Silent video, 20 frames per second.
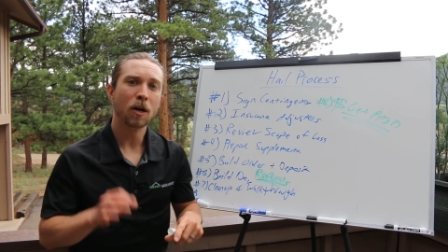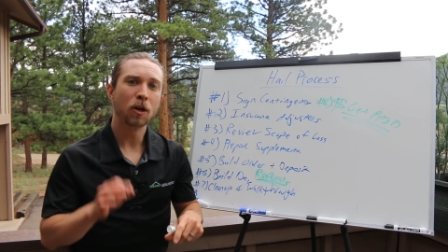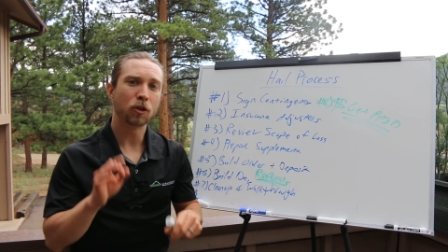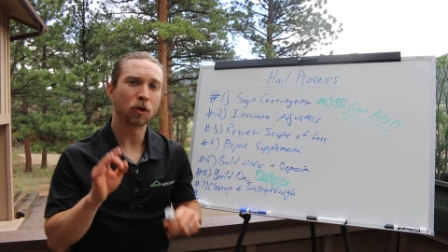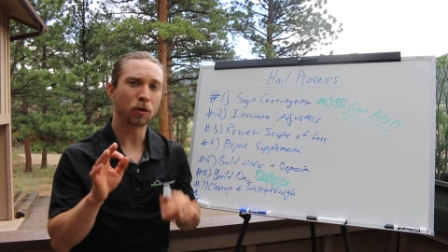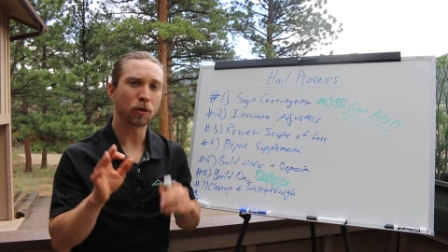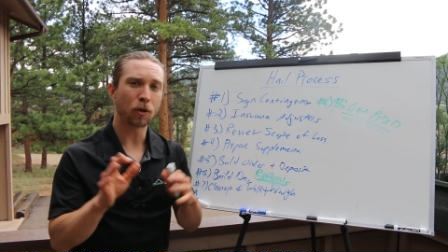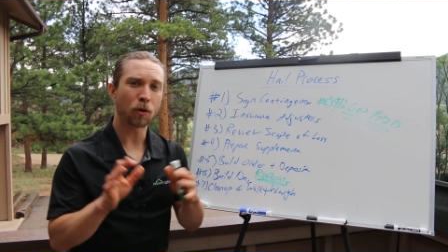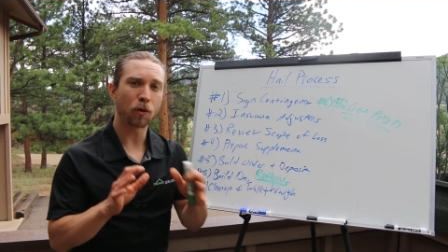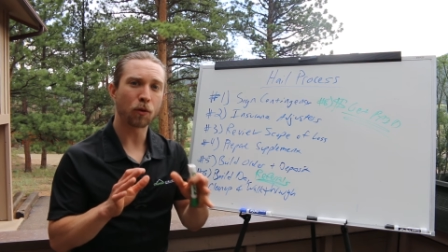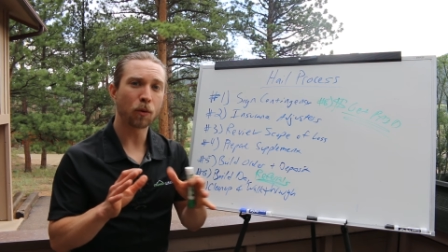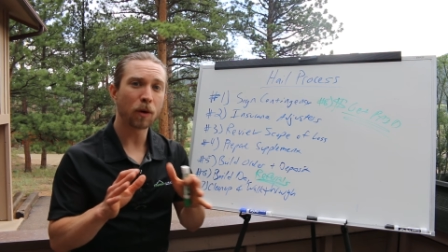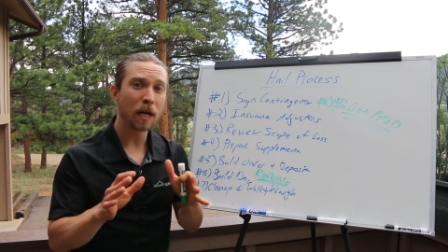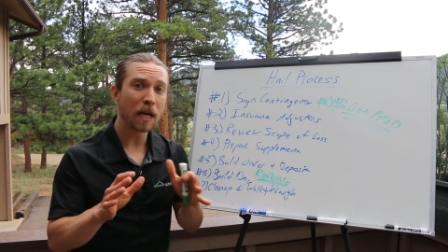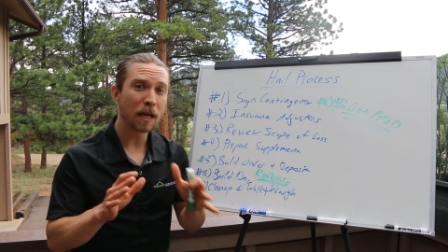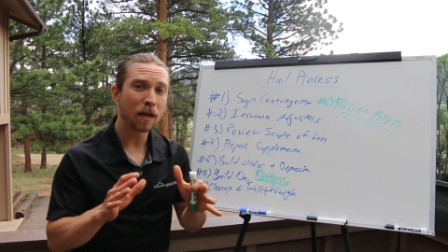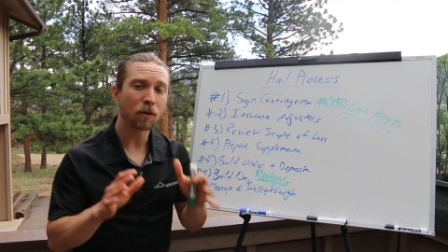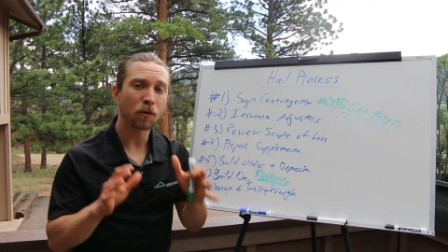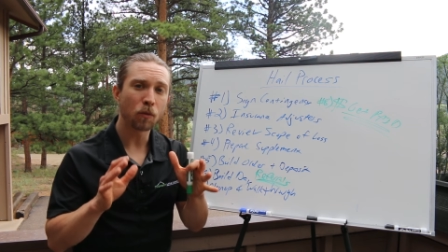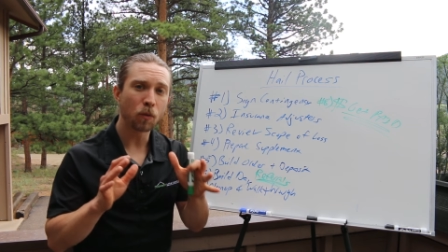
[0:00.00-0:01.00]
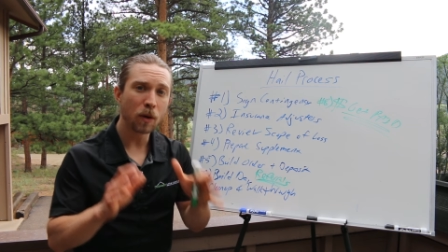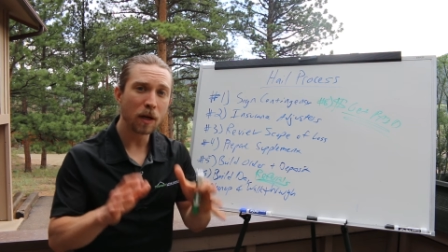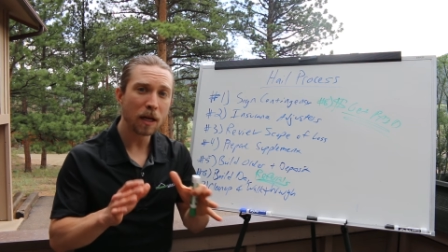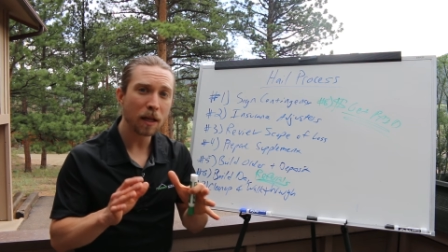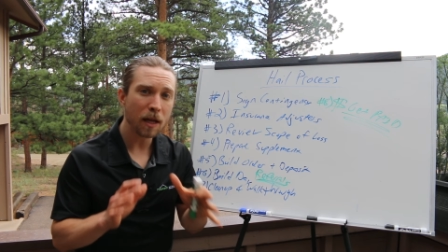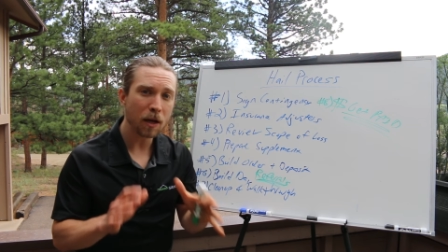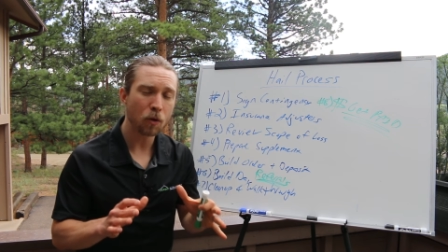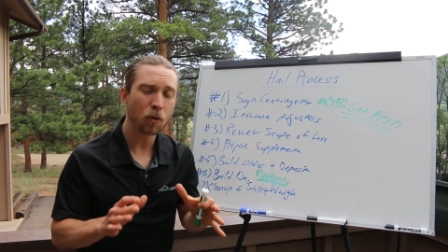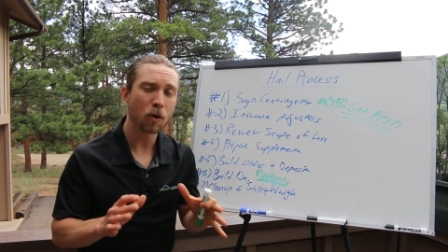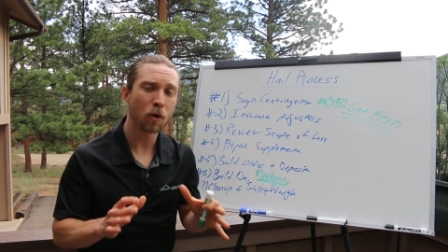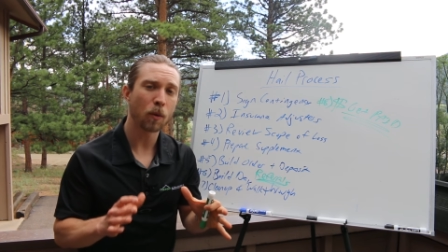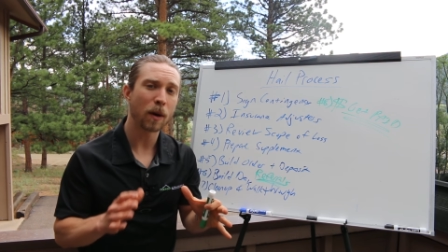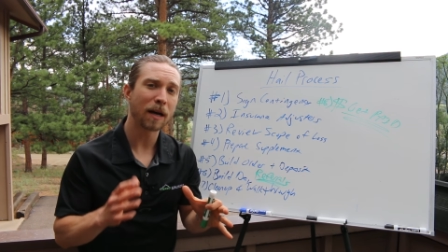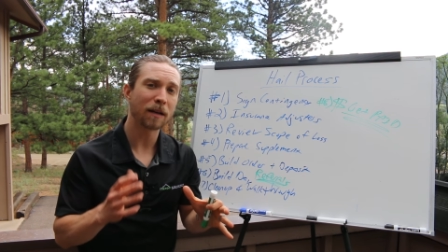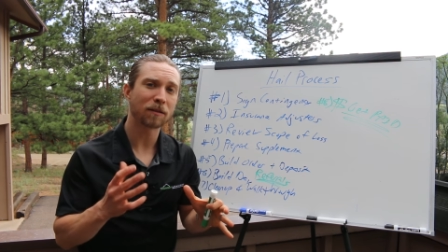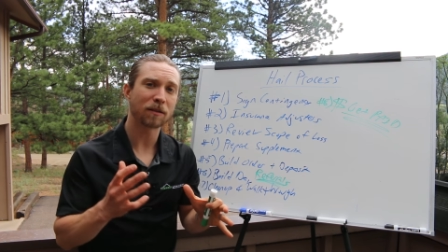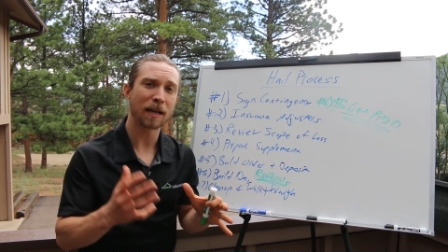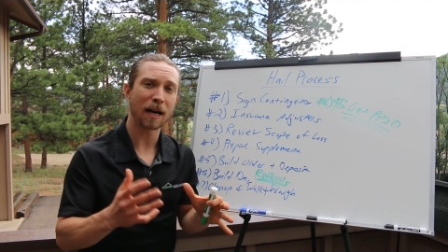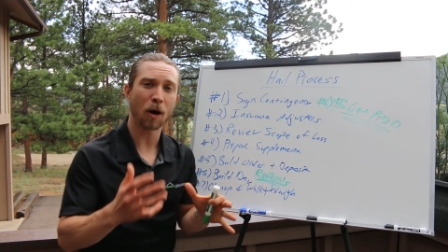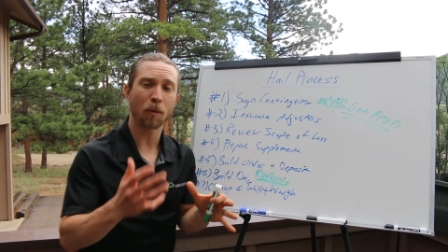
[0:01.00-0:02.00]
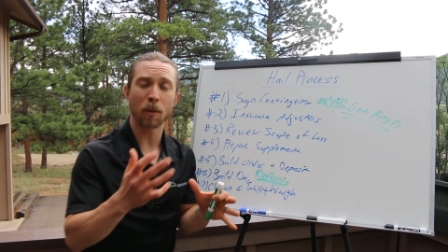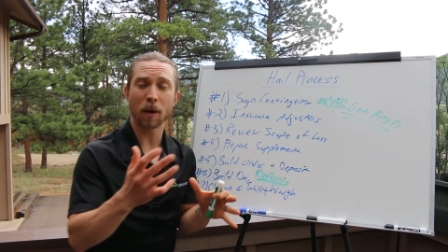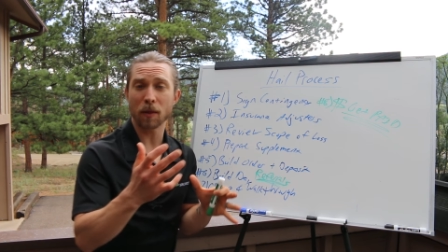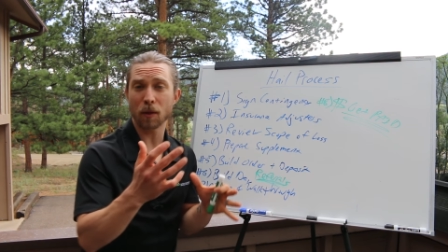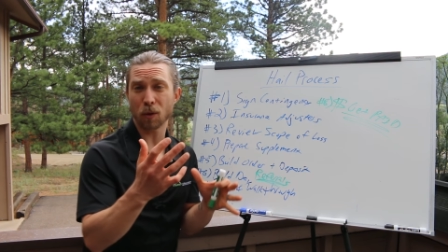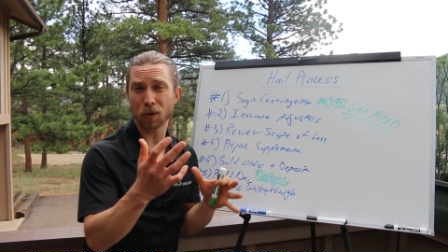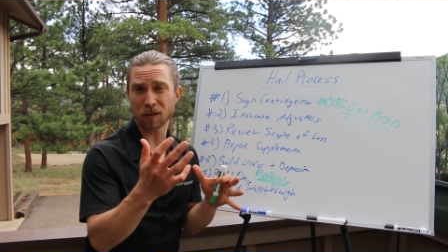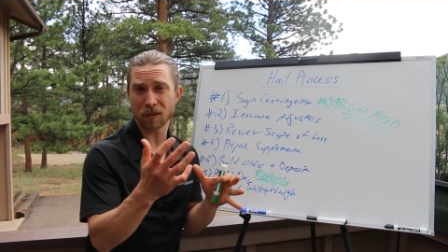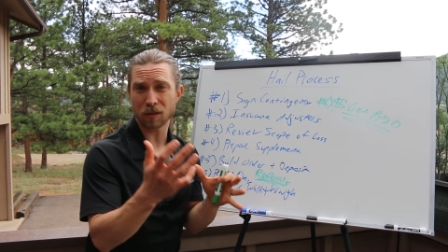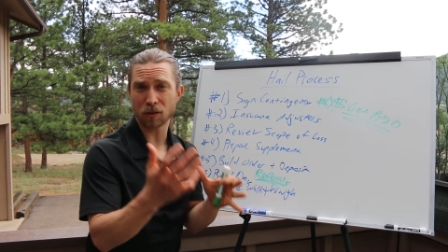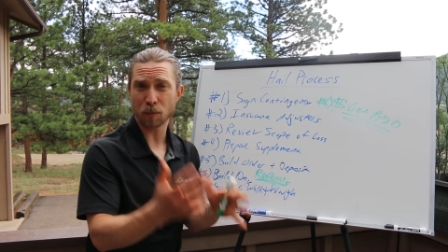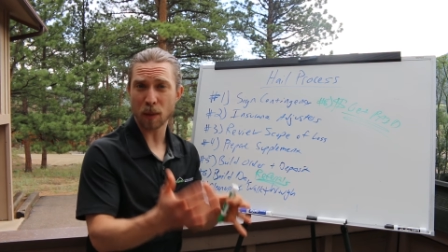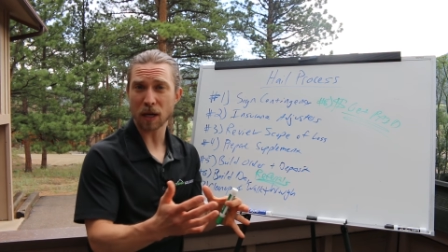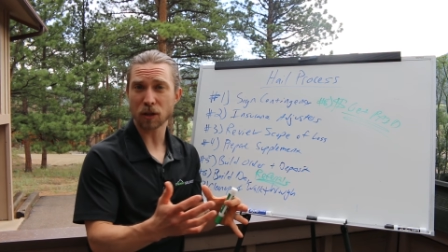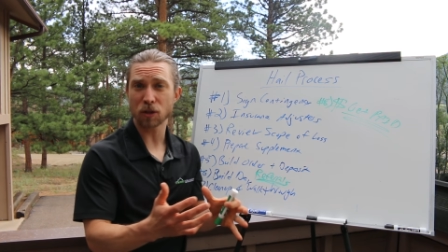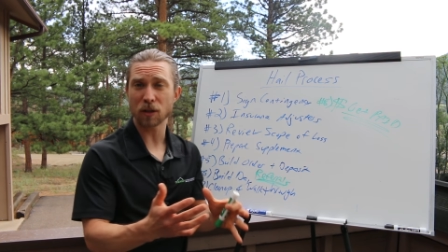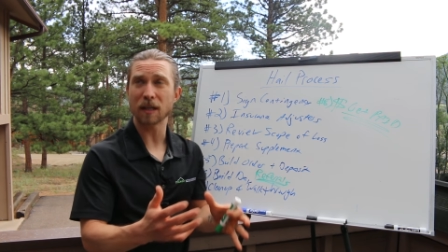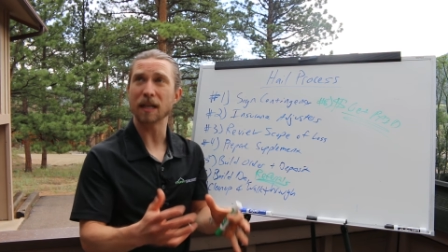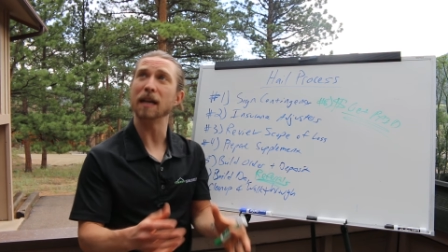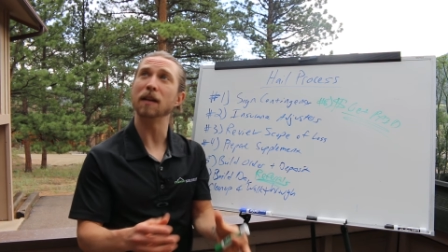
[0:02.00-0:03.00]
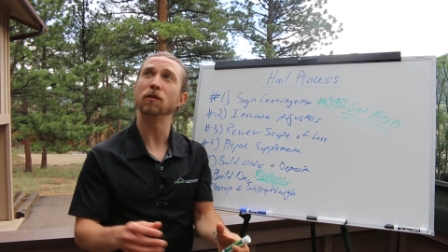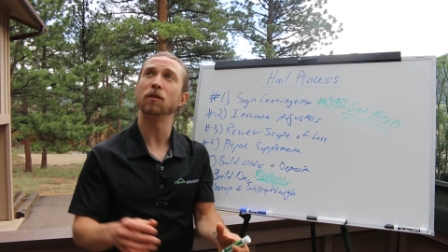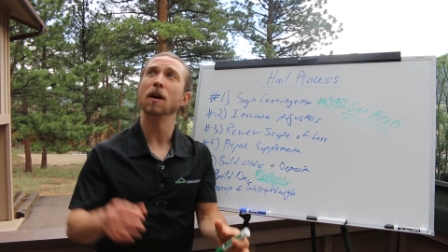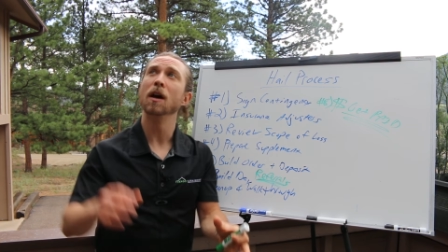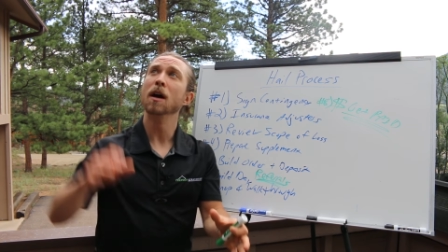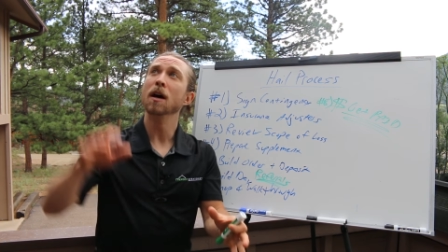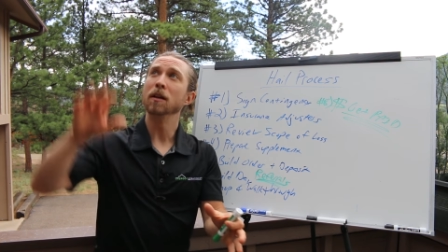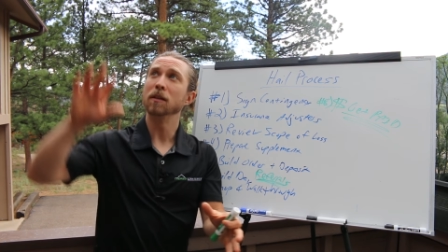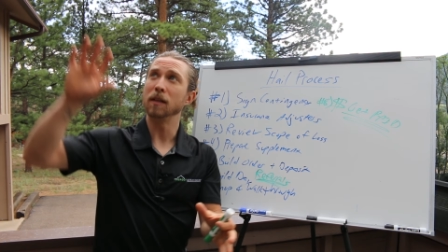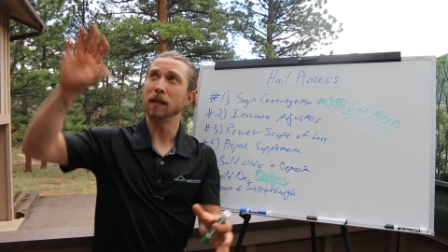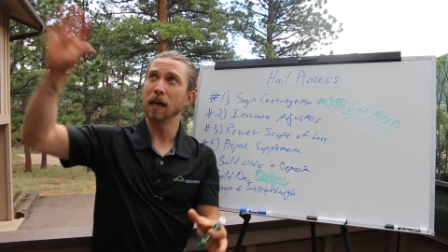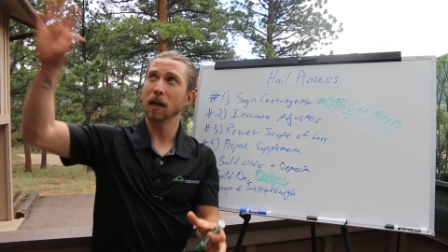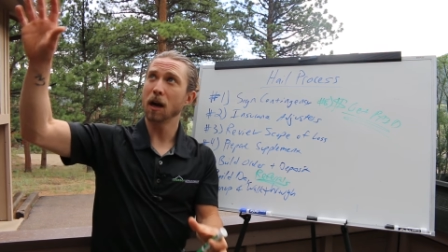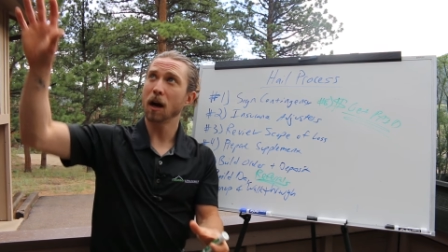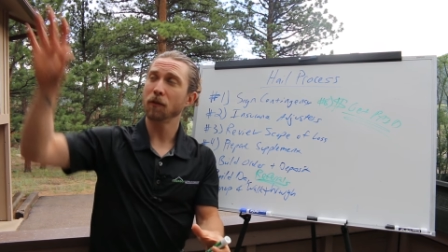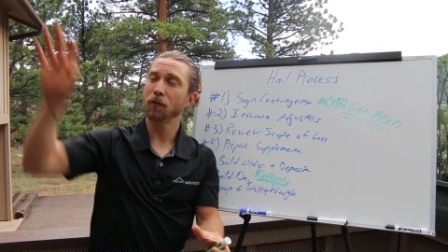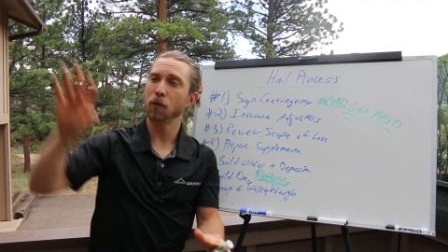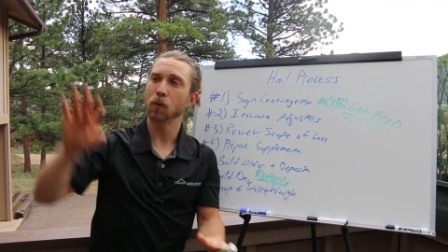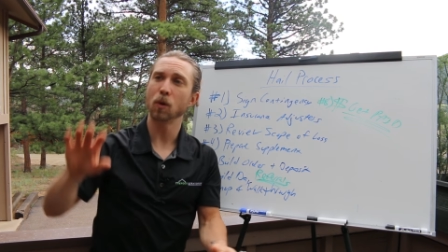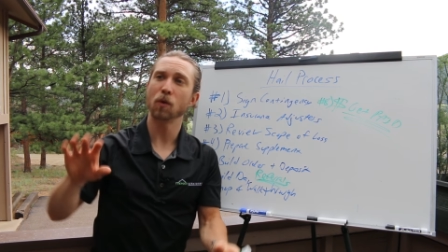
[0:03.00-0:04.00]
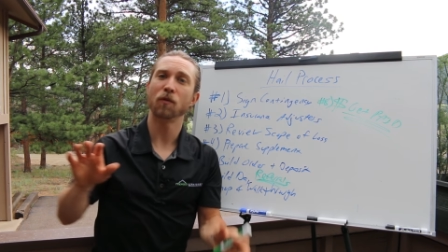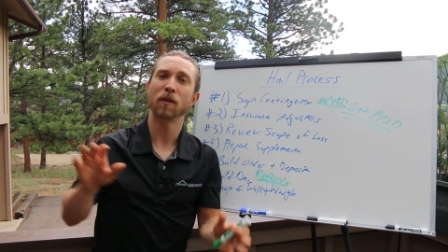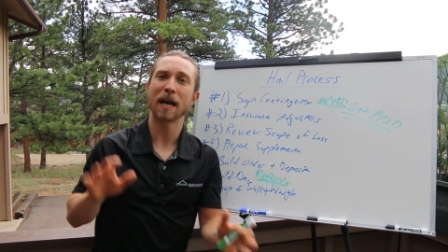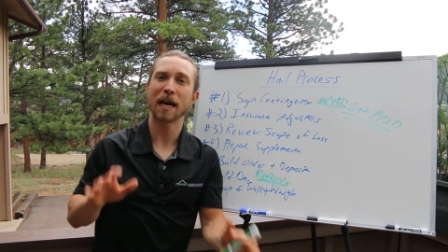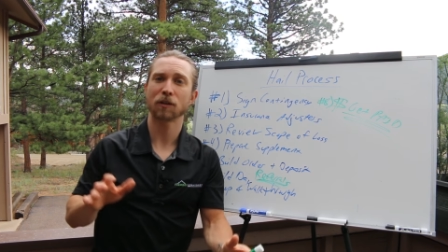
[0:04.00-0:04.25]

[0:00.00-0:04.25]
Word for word: shows you three really cool ways to help on those inspection days to get off the roof and